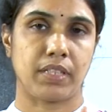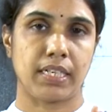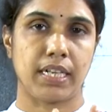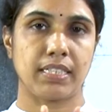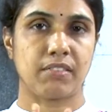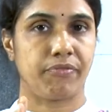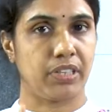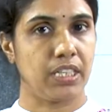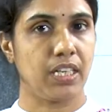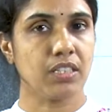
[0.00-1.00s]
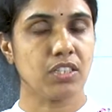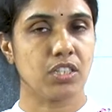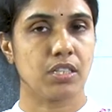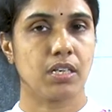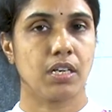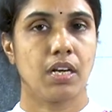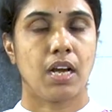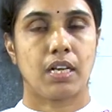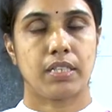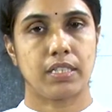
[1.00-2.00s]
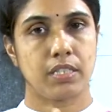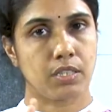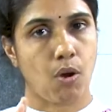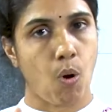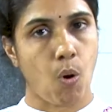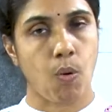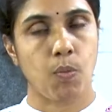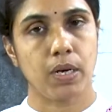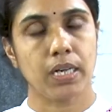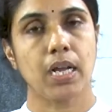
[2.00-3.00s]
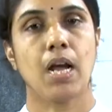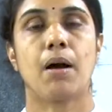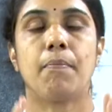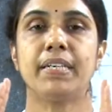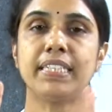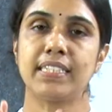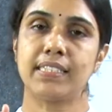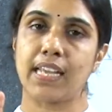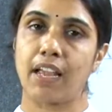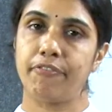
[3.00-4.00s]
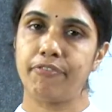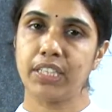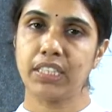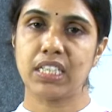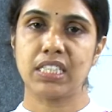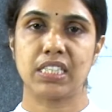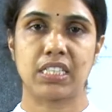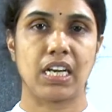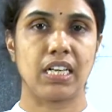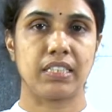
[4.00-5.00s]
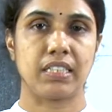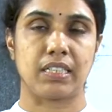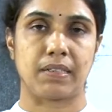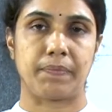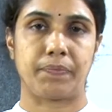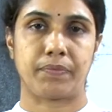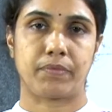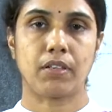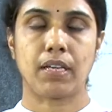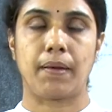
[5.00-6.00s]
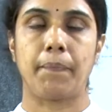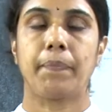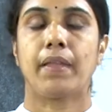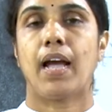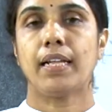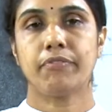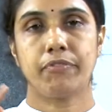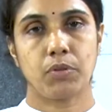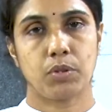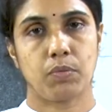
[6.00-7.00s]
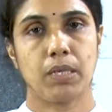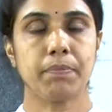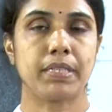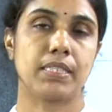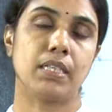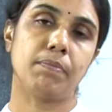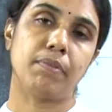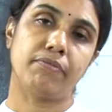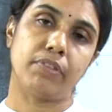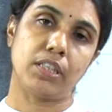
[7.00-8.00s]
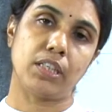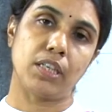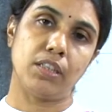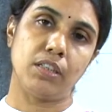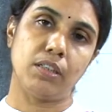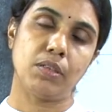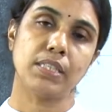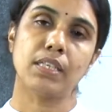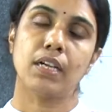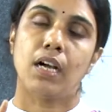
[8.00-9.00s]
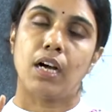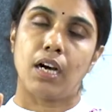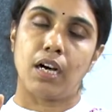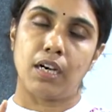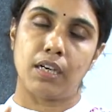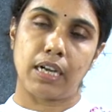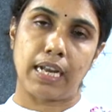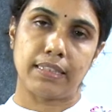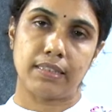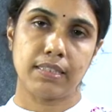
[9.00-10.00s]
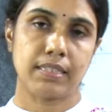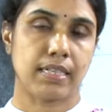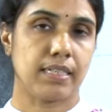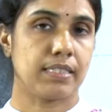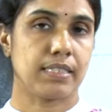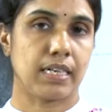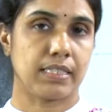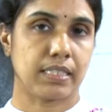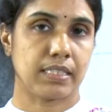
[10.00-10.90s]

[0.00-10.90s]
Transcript: has finished, that is over, but its effect is still there. Okay. And the fourth one, present perfect continuous, and this tense tells us